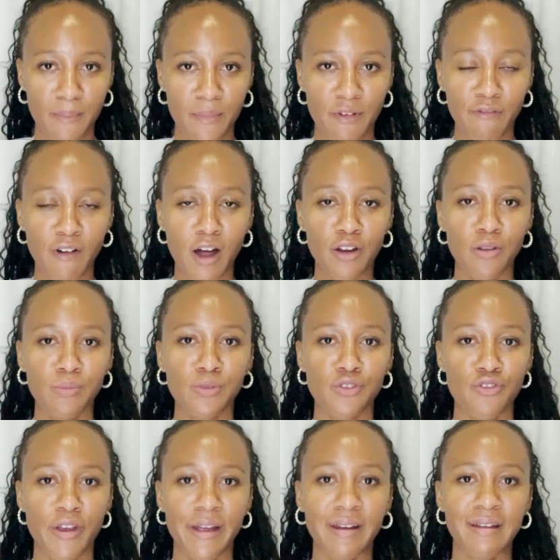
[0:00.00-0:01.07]
volumes
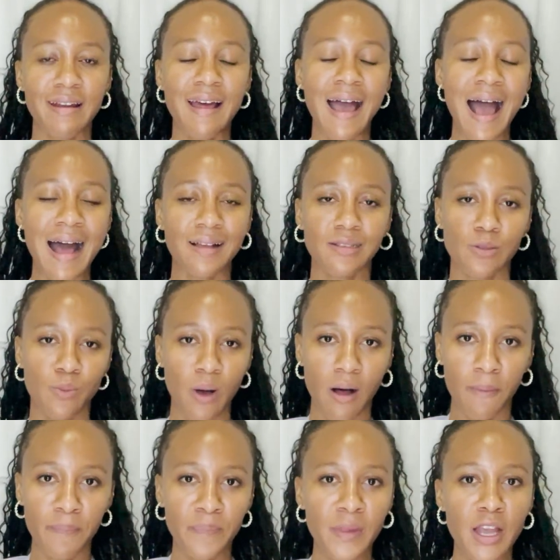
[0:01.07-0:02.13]
traded as well.